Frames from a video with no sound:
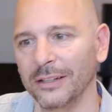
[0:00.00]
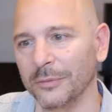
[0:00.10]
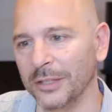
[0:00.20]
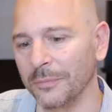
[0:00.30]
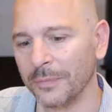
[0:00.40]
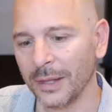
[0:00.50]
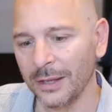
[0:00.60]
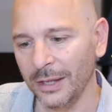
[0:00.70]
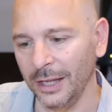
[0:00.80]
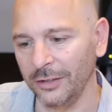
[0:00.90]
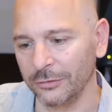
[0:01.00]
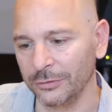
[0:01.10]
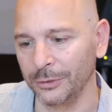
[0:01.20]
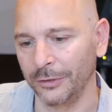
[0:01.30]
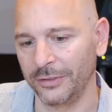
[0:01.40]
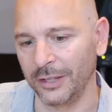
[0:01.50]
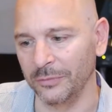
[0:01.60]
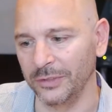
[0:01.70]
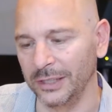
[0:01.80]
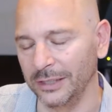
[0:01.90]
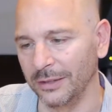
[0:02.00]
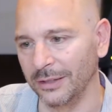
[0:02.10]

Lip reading: I mean, as a rule of thumb, really